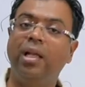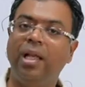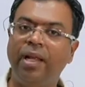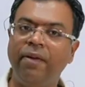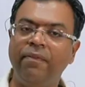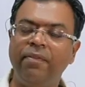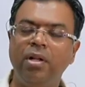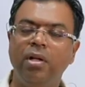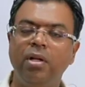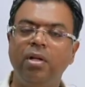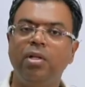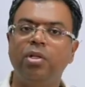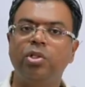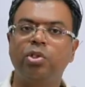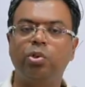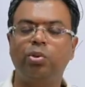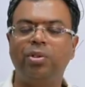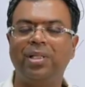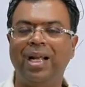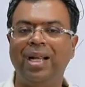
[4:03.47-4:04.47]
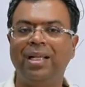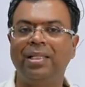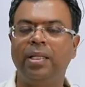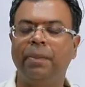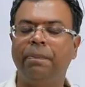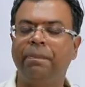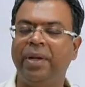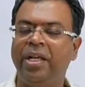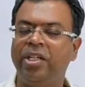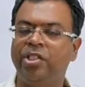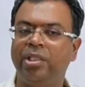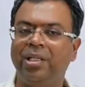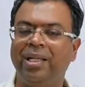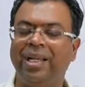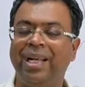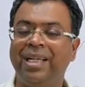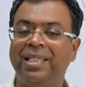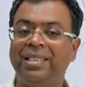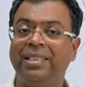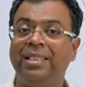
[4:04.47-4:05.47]
with the lift so that the
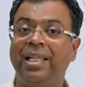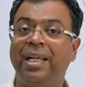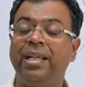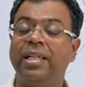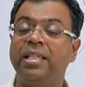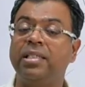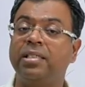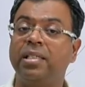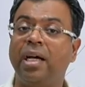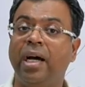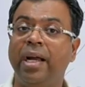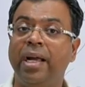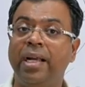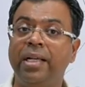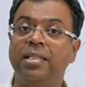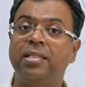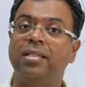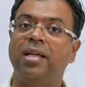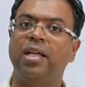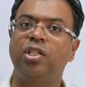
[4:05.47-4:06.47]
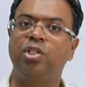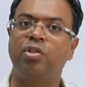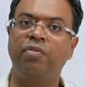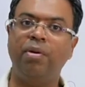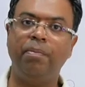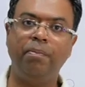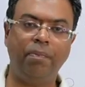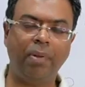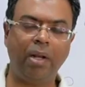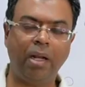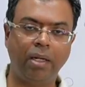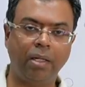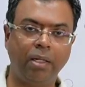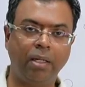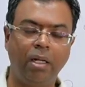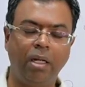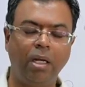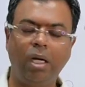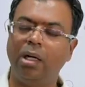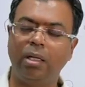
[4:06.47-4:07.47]
patient gets the desired size of
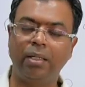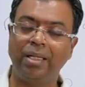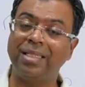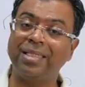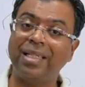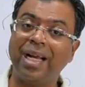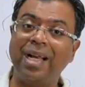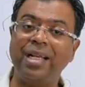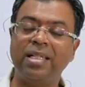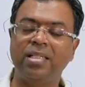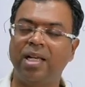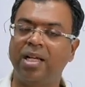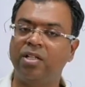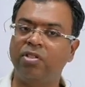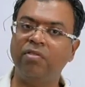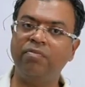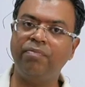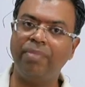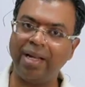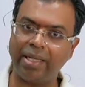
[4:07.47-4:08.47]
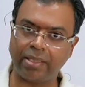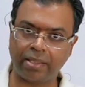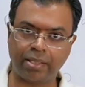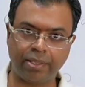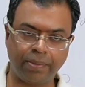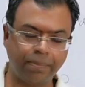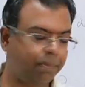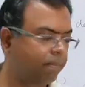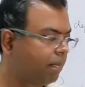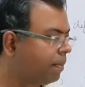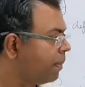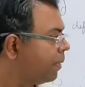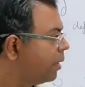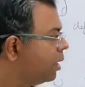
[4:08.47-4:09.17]
implant or desired size of breast.